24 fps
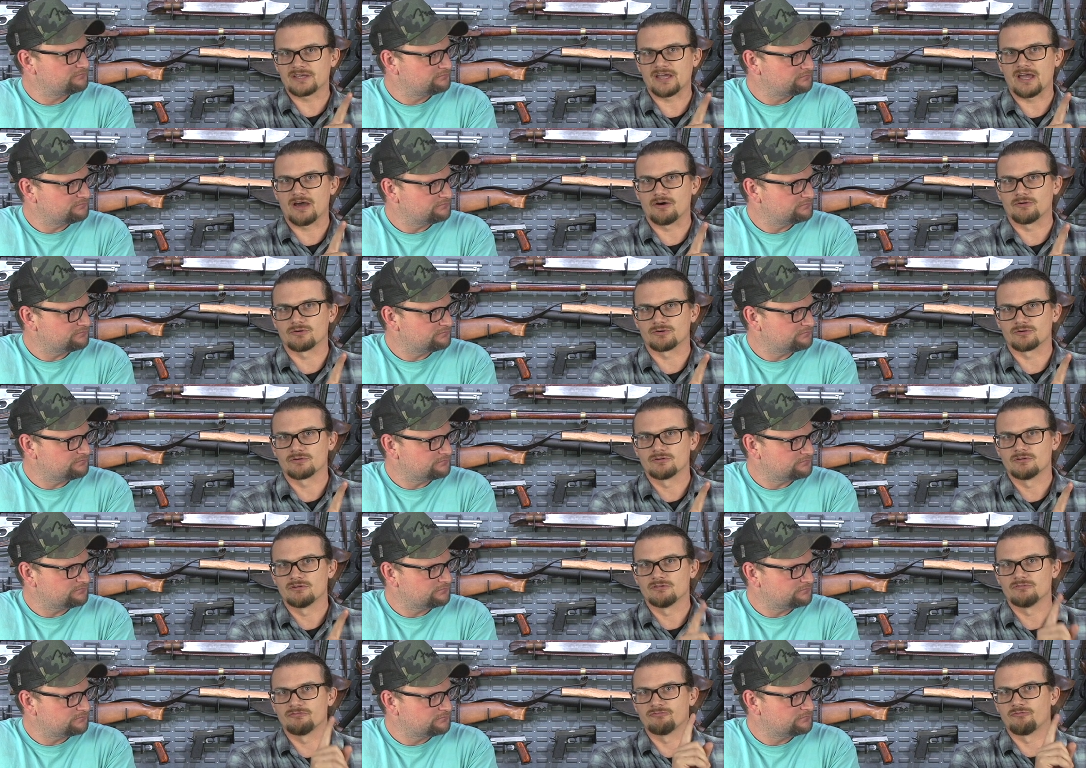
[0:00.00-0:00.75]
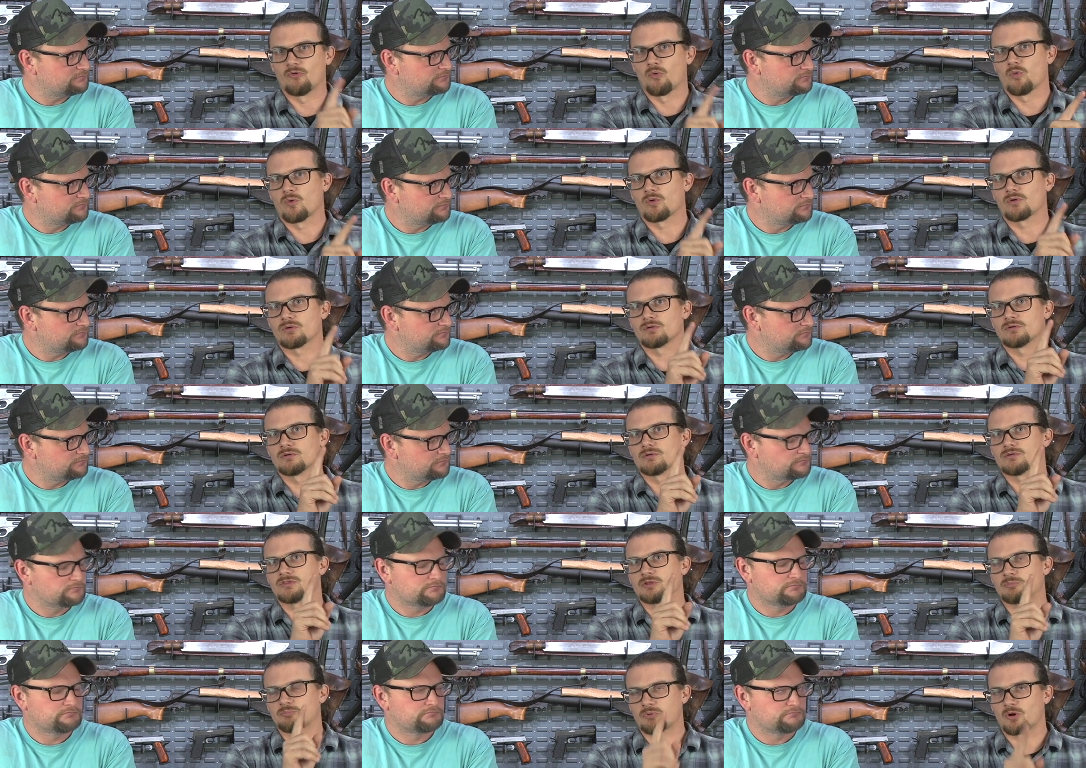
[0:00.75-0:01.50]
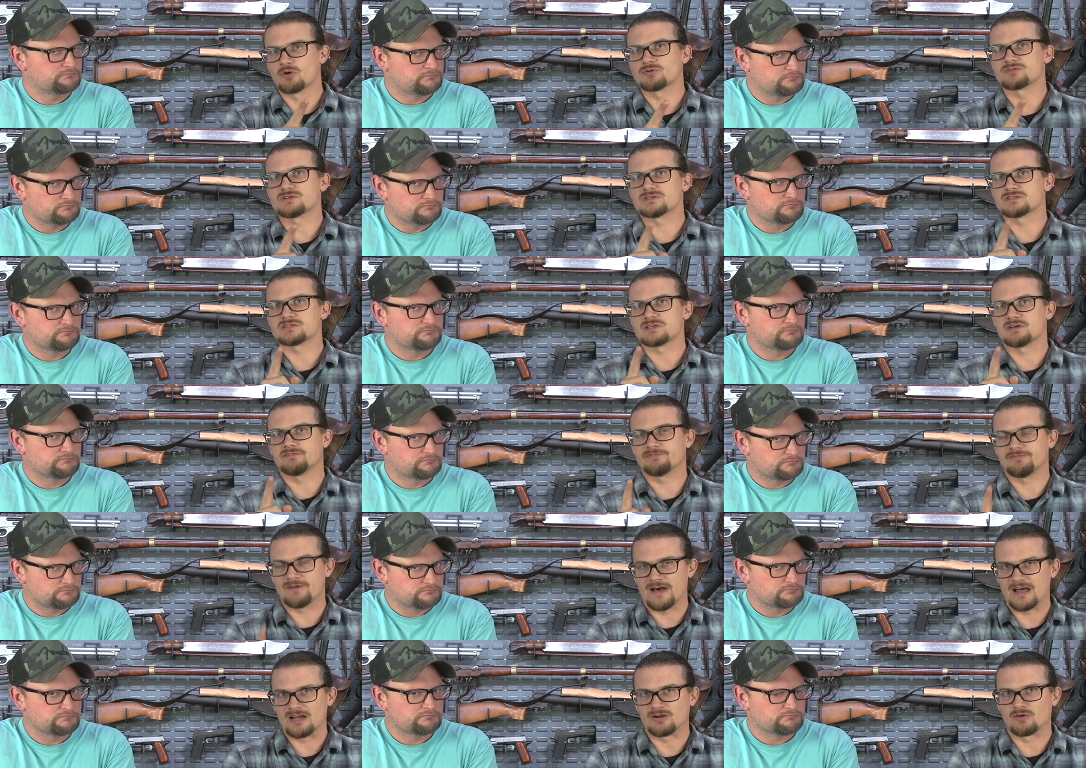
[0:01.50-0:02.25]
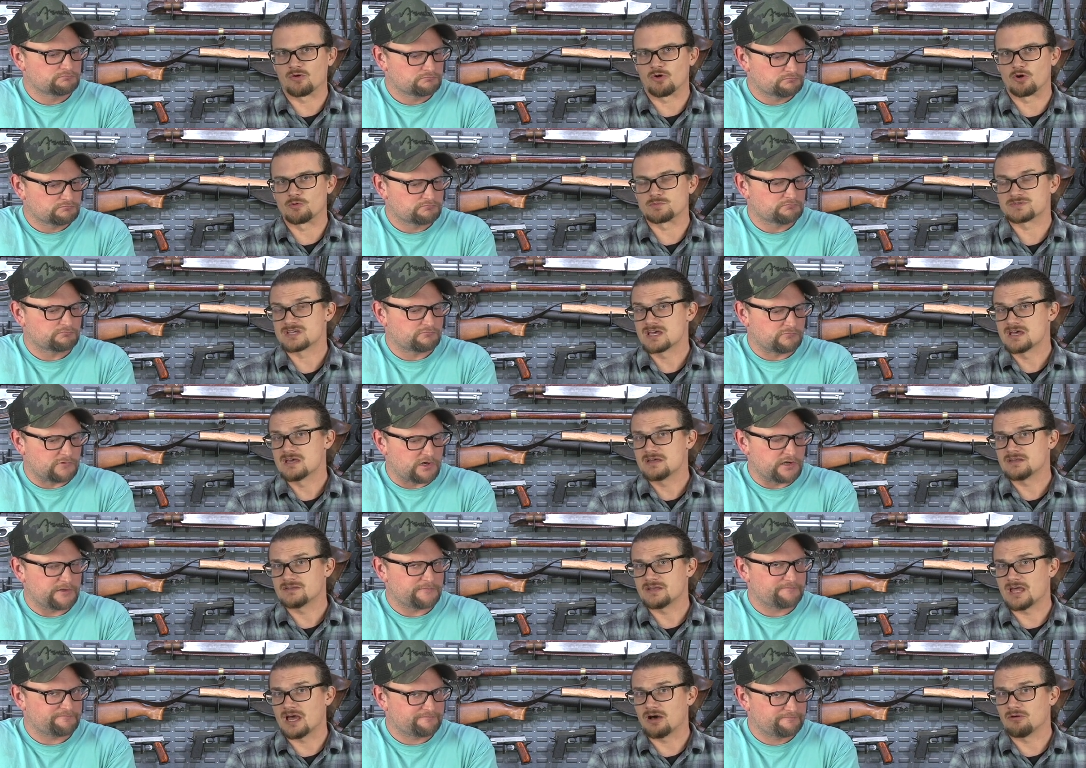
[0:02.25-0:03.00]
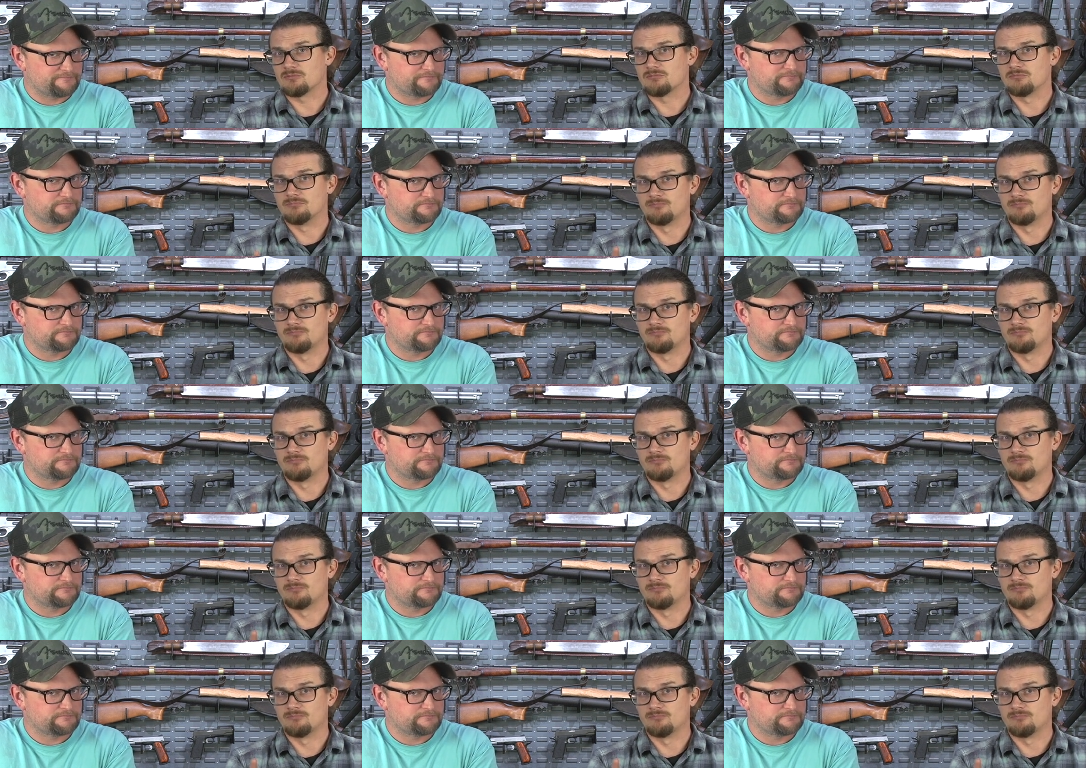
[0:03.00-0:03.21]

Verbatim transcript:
Speaker 1: counter for the purchase of firearms. Right. Now,